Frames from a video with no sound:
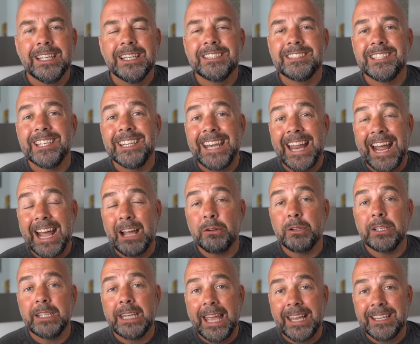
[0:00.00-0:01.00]
to now
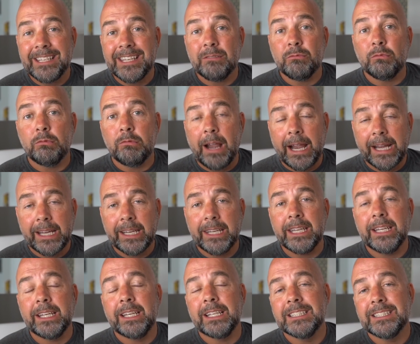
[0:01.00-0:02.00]
get it
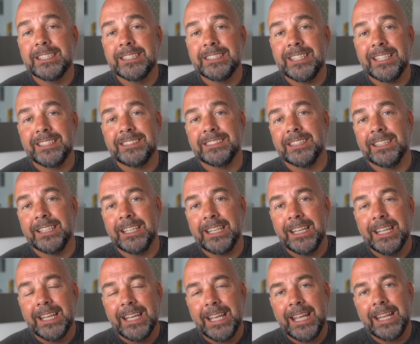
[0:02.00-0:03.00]
ranking consistently
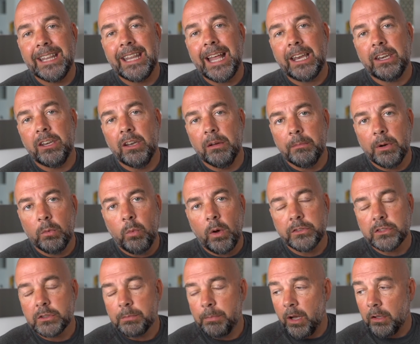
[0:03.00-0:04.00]
in that number
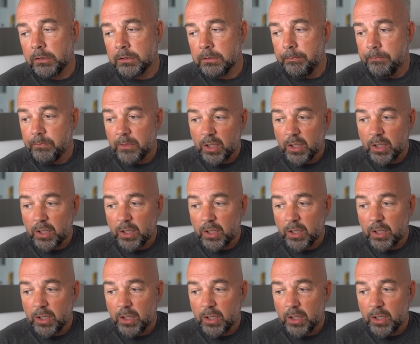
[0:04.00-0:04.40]
one spot.